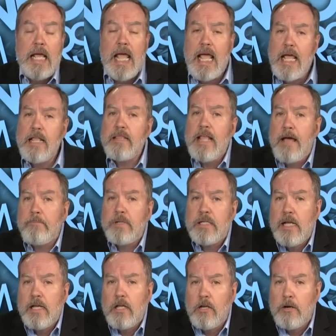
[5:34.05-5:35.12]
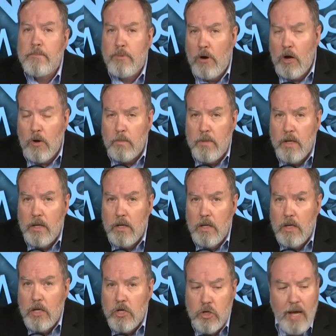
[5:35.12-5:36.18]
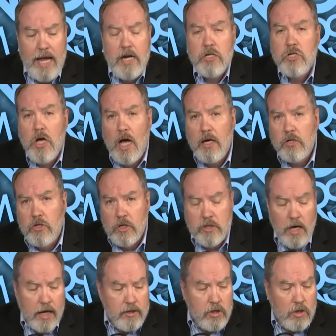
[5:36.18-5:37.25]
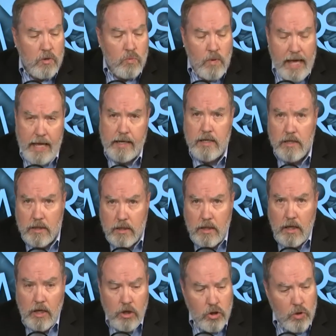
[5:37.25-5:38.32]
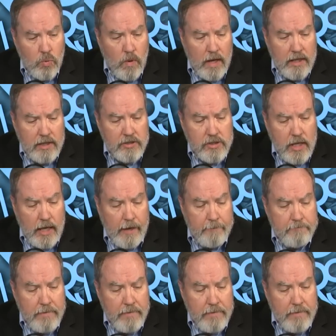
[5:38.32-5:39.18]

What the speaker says: In that particular probe, you had a Dr. Red, who was a